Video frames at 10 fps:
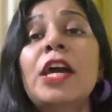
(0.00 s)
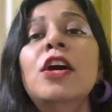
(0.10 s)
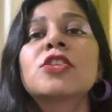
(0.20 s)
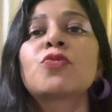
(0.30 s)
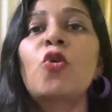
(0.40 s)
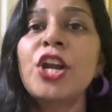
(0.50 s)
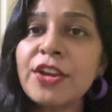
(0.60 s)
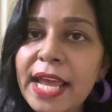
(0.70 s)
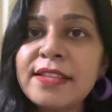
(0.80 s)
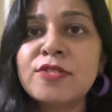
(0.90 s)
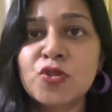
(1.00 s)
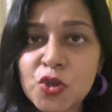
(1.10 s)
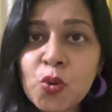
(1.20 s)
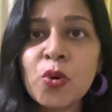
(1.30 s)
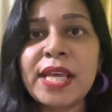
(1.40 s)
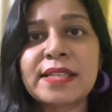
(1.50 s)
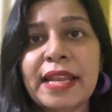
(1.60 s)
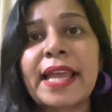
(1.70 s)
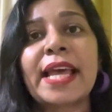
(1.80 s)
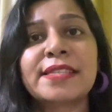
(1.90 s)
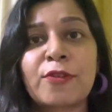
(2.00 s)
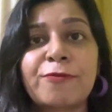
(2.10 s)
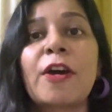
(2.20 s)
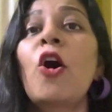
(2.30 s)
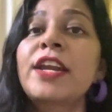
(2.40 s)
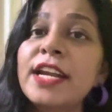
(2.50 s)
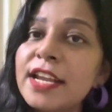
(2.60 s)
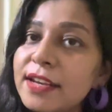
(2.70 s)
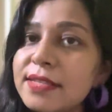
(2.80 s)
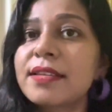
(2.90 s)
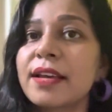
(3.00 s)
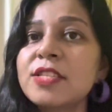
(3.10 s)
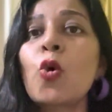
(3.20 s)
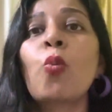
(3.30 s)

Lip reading: So what you can do is like, as you've already discussed,